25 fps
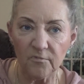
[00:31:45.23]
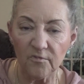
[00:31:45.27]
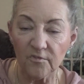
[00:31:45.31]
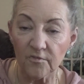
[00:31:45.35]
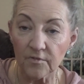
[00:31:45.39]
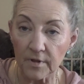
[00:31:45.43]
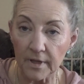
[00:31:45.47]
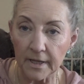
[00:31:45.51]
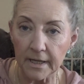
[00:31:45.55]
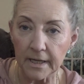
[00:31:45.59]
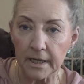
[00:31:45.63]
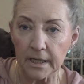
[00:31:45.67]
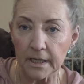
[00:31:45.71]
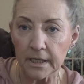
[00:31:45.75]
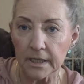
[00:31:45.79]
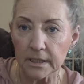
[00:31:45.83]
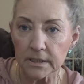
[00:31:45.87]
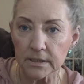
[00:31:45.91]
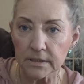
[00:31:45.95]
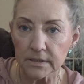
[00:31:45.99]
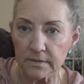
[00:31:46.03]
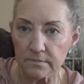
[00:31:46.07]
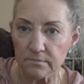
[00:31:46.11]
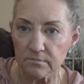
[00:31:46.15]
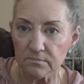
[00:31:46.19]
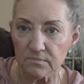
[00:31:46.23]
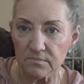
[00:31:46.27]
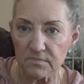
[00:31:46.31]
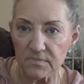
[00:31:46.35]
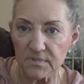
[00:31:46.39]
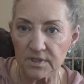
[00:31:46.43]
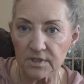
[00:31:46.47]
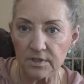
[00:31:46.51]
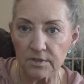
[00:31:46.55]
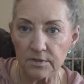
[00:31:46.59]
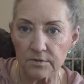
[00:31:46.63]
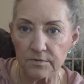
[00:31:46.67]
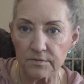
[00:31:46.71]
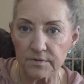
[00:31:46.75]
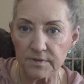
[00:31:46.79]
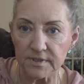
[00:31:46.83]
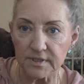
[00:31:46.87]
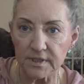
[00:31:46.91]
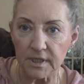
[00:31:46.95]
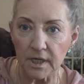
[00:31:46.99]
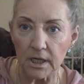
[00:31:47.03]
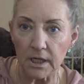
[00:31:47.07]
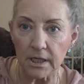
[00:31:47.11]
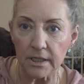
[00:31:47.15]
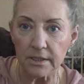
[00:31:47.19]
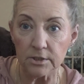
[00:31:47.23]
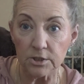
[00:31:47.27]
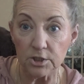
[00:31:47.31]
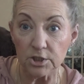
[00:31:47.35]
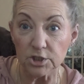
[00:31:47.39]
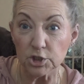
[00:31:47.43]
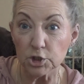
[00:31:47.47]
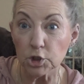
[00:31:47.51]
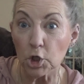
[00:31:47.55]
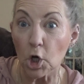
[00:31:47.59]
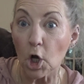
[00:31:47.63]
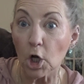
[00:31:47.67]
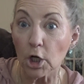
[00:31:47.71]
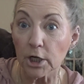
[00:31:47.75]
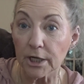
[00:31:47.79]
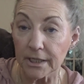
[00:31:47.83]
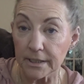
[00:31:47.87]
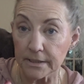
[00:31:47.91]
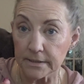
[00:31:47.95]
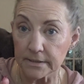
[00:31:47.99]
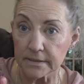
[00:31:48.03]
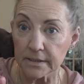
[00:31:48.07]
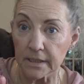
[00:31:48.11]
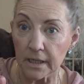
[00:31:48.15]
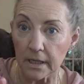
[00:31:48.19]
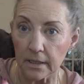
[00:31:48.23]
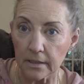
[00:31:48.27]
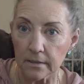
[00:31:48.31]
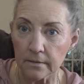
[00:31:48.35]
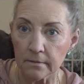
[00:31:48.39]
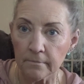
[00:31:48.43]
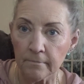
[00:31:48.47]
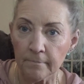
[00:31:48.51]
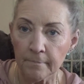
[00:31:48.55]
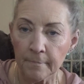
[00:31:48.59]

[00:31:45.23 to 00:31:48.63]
flaky, you know, side, the chalky side.